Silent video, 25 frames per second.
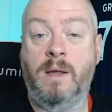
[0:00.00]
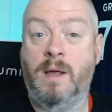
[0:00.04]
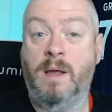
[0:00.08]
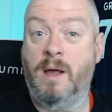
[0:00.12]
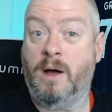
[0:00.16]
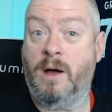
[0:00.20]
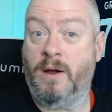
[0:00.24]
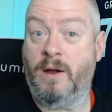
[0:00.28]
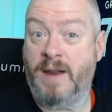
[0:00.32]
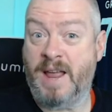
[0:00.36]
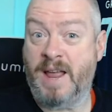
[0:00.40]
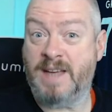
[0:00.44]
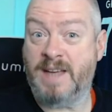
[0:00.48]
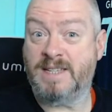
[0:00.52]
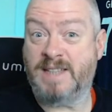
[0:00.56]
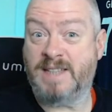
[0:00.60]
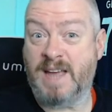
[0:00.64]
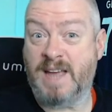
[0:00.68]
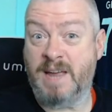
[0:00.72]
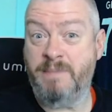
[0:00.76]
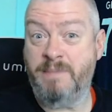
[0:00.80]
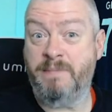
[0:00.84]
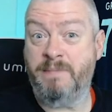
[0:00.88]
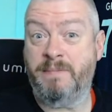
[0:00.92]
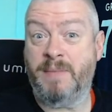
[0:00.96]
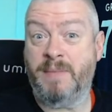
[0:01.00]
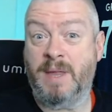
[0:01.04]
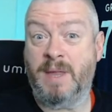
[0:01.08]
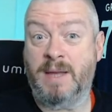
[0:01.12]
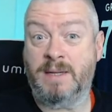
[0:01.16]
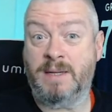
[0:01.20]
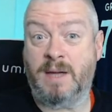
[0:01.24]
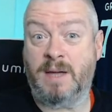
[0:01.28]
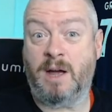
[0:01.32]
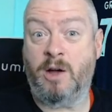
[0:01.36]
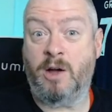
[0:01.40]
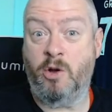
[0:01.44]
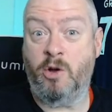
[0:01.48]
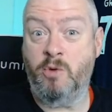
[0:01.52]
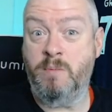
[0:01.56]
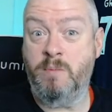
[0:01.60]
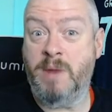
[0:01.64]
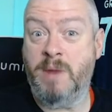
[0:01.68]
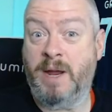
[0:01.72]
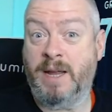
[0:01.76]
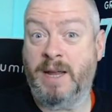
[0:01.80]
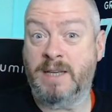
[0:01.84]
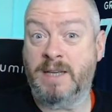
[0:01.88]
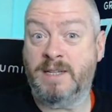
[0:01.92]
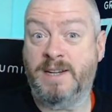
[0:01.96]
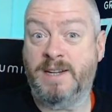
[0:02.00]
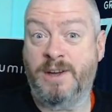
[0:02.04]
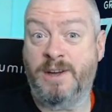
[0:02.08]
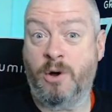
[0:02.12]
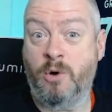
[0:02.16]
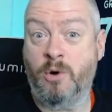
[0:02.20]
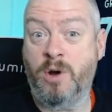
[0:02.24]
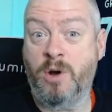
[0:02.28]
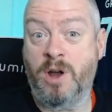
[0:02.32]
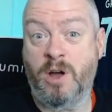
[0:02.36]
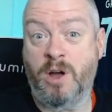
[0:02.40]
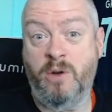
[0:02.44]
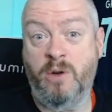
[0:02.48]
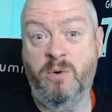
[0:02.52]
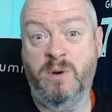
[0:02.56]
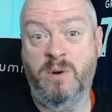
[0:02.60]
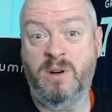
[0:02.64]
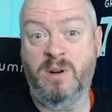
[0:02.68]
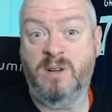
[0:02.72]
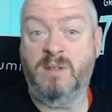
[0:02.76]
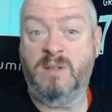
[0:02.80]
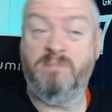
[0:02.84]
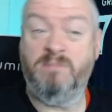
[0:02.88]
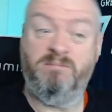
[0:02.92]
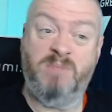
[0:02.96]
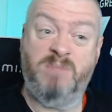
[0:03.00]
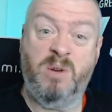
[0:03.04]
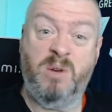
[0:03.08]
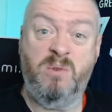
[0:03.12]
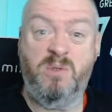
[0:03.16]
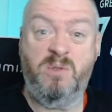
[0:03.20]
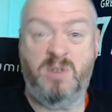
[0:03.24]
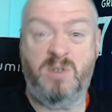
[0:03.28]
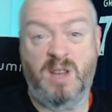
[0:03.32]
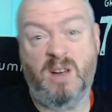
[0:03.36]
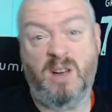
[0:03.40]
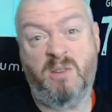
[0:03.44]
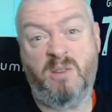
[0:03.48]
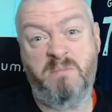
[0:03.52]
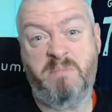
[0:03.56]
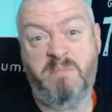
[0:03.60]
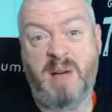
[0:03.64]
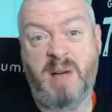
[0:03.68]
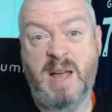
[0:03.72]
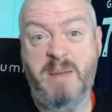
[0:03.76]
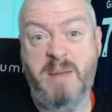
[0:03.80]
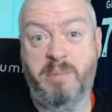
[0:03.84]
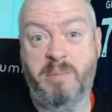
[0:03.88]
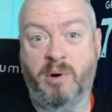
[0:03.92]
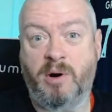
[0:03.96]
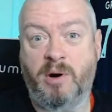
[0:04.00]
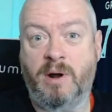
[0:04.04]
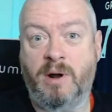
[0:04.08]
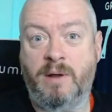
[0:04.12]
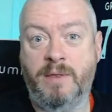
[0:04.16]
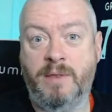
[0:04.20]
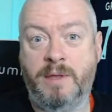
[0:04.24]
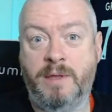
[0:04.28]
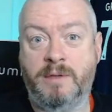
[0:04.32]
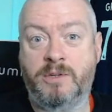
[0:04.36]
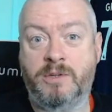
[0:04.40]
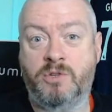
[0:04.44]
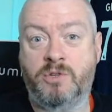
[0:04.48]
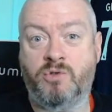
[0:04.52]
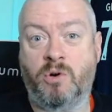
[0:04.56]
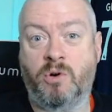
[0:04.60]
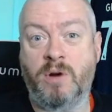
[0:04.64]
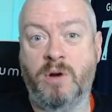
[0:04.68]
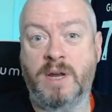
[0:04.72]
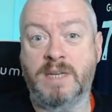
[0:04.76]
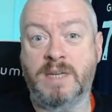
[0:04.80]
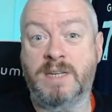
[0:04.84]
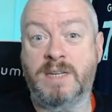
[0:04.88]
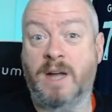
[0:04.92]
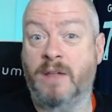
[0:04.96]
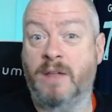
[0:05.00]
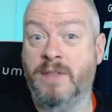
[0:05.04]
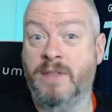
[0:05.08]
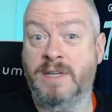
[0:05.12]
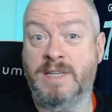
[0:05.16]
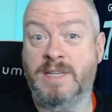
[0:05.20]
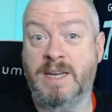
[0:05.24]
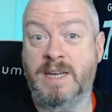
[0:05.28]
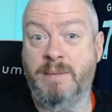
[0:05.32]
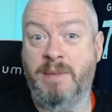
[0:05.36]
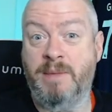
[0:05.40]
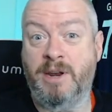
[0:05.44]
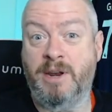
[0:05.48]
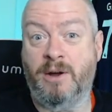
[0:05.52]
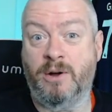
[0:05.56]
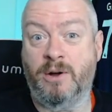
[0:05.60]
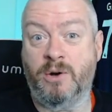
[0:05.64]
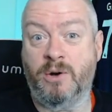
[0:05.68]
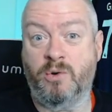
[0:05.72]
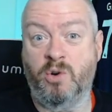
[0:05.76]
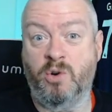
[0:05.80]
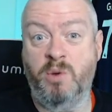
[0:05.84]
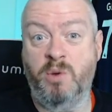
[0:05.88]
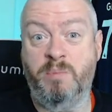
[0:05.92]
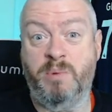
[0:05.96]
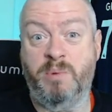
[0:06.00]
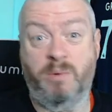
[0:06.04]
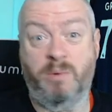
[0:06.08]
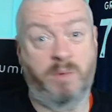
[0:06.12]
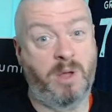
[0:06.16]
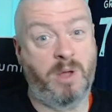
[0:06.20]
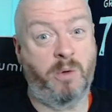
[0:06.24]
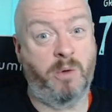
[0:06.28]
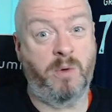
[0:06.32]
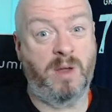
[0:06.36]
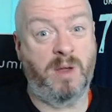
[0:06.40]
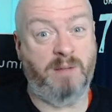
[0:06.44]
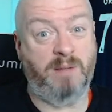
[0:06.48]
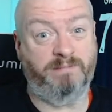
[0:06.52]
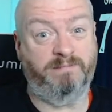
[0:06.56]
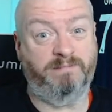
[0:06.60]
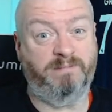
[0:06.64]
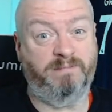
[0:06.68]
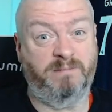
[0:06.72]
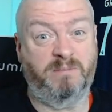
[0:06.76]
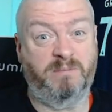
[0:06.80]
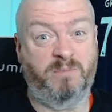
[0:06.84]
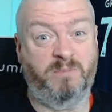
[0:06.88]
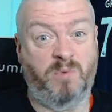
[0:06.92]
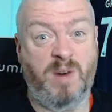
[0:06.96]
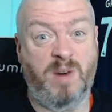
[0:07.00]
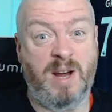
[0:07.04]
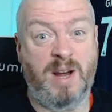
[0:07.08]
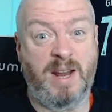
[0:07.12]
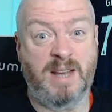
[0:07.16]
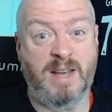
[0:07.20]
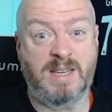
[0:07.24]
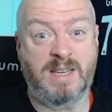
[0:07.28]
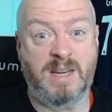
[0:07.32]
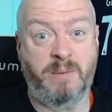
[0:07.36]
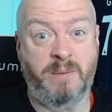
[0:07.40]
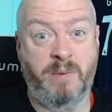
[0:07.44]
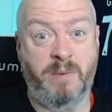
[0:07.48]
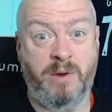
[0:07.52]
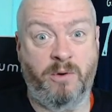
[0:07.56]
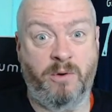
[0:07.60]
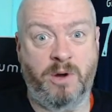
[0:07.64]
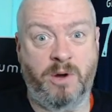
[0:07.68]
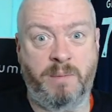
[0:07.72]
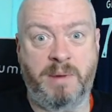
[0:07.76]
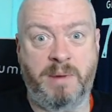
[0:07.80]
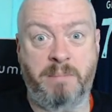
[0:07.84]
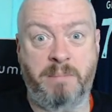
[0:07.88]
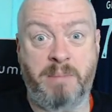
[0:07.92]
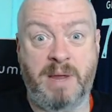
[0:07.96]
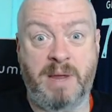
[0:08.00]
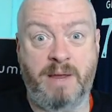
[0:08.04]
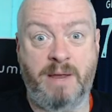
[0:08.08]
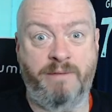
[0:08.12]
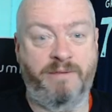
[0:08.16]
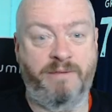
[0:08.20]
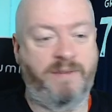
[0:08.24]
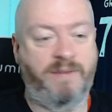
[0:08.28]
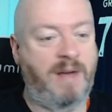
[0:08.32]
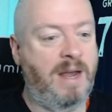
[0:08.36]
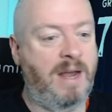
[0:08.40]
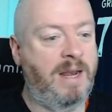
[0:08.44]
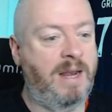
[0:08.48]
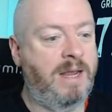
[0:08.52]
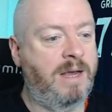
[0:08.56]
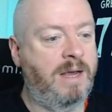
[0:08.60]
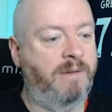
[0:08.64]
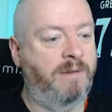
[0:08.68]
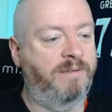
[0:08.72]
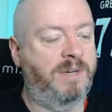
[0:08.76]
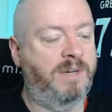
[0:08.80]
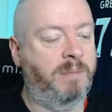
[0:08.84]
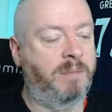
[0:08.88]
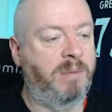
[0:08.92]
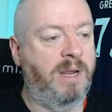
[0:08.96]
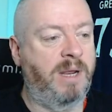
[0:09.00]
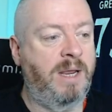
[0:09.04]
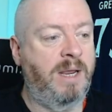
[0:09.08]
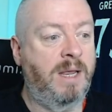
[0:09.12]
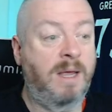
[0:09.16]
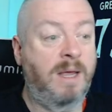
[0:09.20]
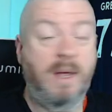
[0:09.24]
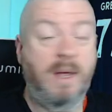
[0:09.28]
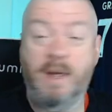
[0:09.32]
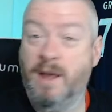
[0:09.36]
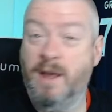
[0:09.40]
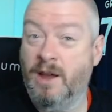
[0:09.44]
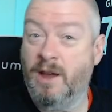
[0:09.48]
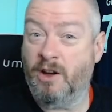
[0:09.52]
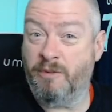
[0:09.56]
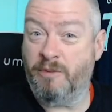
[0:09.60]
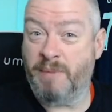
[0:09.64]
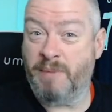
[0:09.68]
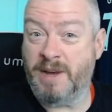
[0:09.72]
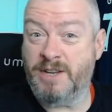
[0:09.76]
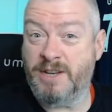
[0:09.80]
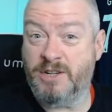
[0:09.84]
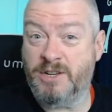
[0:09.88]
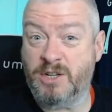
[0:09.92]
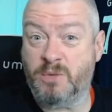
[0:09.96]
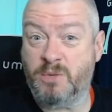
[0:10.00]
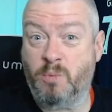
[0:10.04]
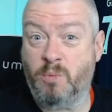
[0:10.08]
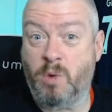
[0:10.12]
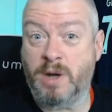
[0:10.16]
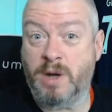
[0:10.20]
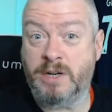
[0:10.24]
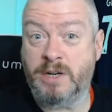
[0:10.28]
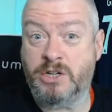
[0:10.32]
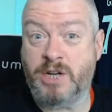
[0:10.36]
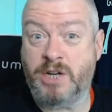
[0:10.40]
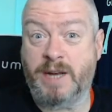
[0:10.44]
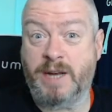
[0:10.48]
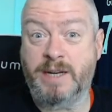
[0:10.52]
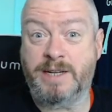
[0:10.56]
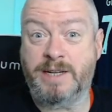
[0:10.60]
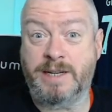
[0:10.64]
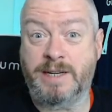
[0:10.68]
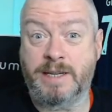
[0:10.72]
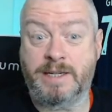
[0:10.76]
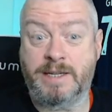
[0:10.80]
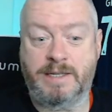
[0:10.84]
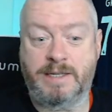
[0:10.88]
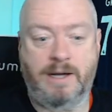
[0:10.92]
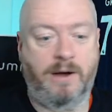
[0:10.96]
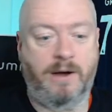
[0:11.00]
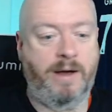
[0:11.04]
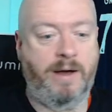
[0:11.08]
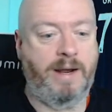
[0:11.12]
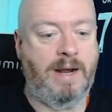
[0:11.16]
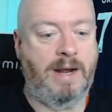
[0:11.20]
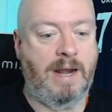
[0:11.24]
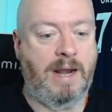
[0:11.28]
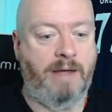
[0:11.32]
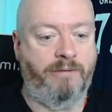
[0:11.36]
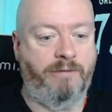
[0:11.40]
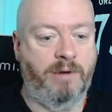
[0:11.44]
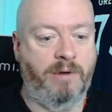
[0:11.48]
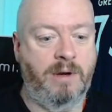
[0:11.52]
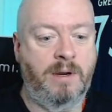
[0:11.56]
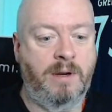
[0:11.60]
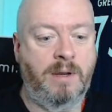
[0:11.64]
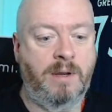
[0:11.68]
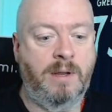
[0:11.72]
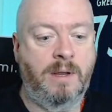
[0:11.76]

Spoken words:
Our next game is at home against Congo, who on paper are the strongest other team in our group, although really a team we ought to be beating fairly comfortably. I've made just 1 change to the starting 11.